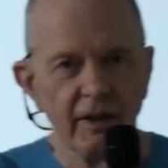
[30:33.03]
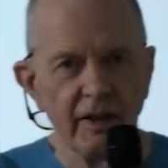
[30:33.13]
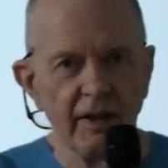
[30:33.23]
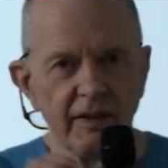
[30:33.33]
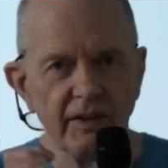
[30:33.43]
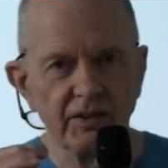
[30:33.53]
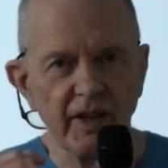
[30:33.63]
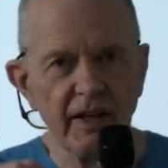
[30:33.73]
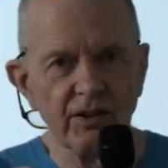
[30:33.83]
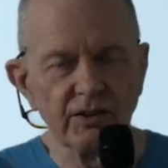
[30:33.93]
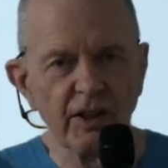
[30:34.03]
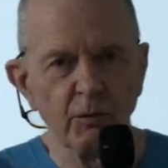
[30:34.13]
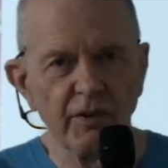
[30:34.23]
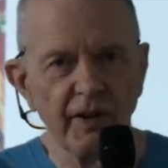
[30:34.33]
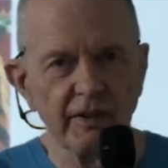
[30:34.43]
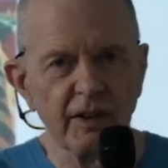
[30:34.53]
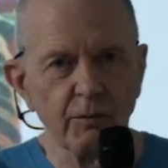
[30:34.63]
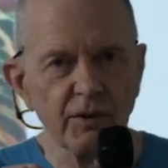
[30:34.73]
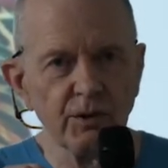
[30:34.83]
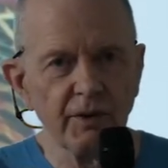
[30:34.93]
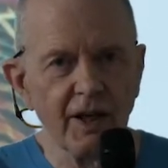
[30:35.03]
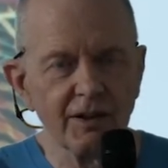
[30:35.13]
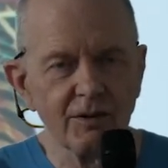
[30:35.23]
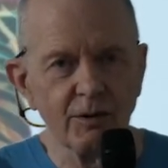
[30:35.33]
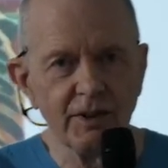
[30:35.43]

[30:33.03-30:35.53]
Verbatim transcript: it's dangerous that we think that if we do that,